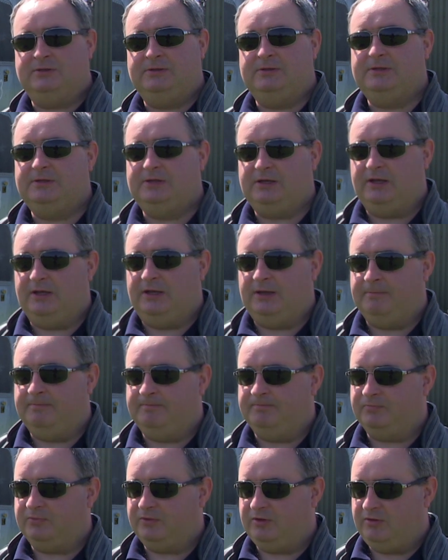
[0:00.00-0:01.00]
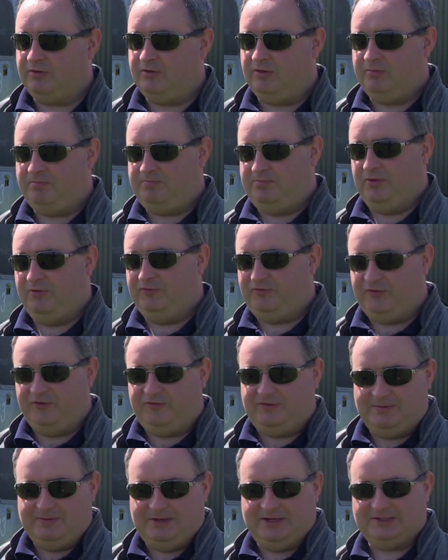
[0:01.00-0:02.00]
Wow. Um, but
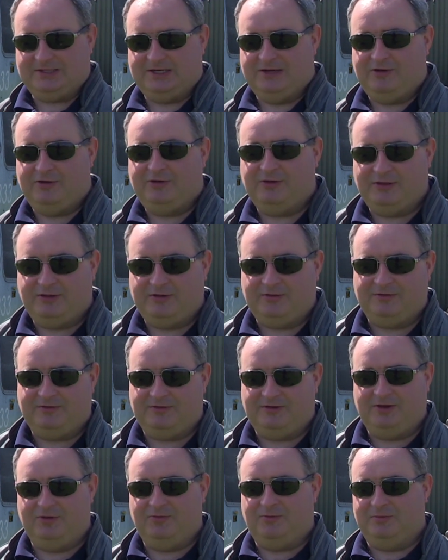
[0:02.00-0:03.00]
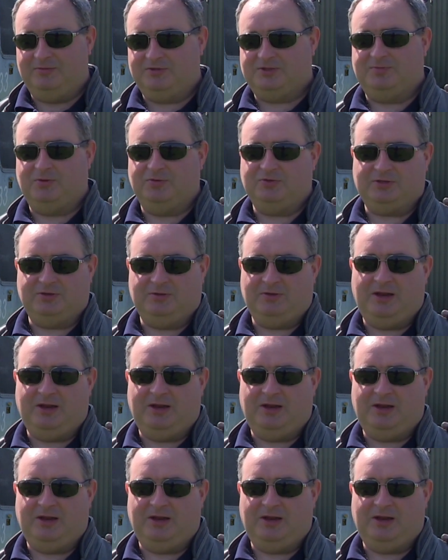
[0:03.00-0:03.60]
50 minutes later than you know we were supposed to,